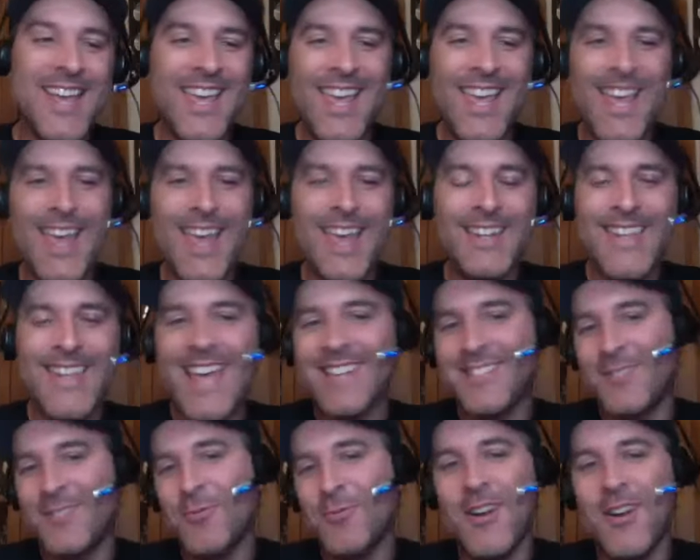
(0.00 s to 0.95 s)
and that's
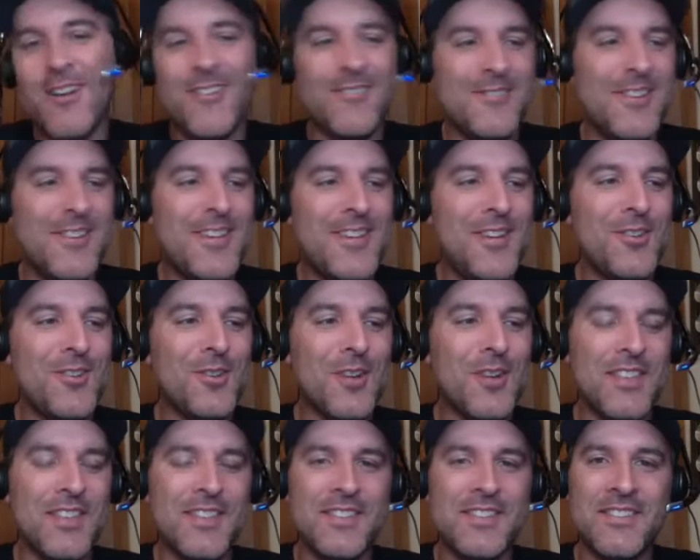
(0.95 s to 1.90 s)
where you look at
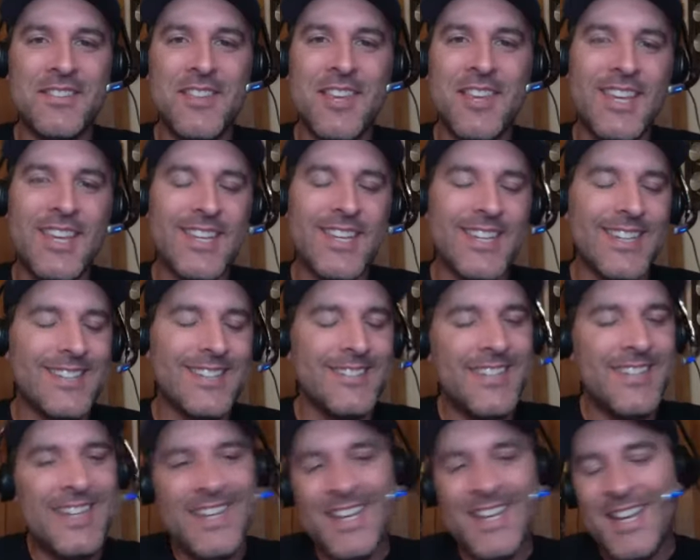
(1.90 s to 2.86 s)
this thing and
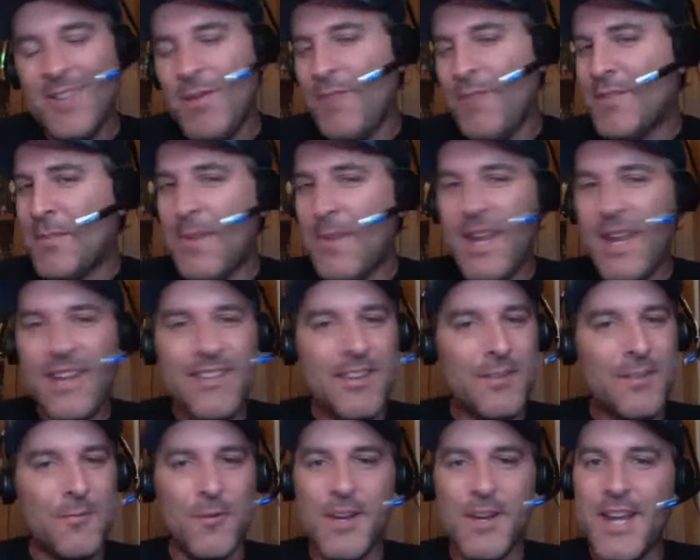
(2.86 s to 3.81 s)
we've debated this
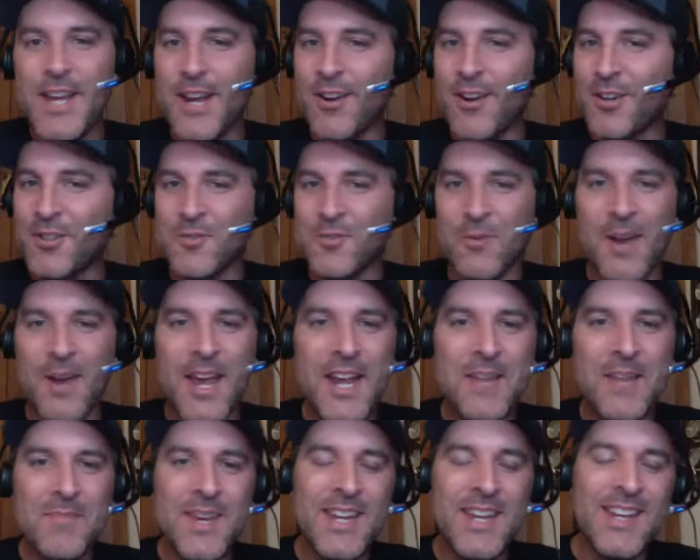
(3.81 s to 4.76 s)
for years, right? I
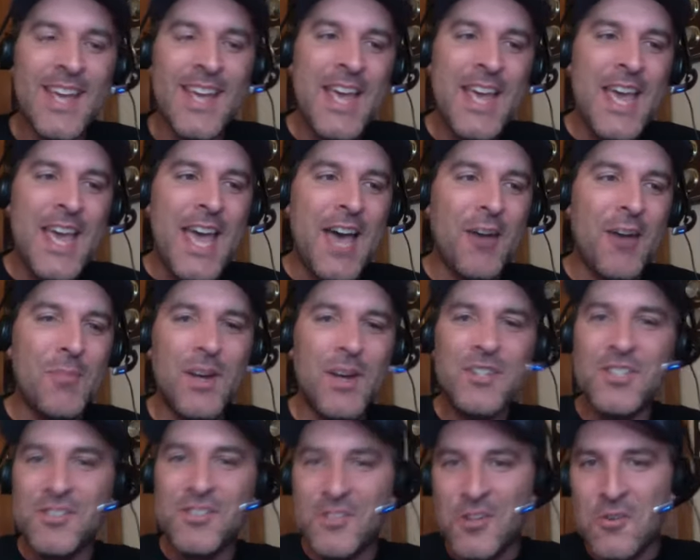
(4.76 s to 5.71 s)
mean, how much
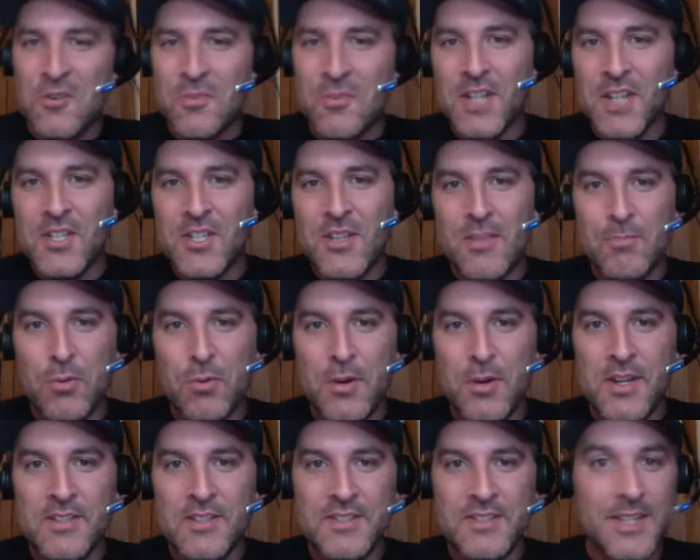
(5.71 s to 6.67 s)
is too much in the
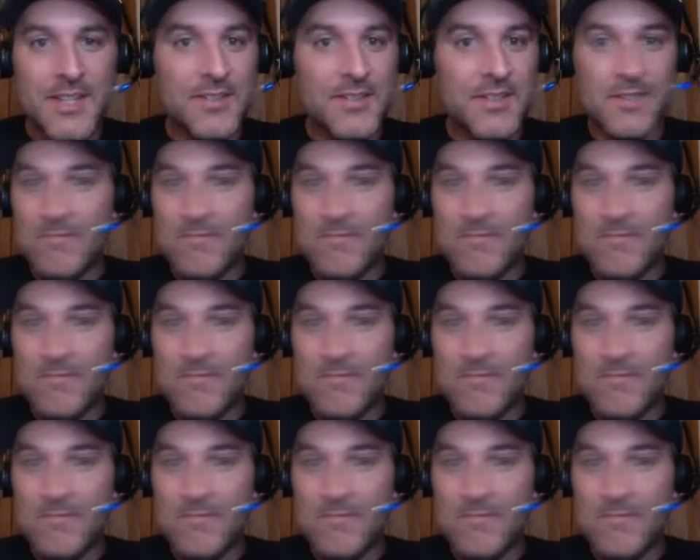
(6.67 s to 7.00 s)
preseason?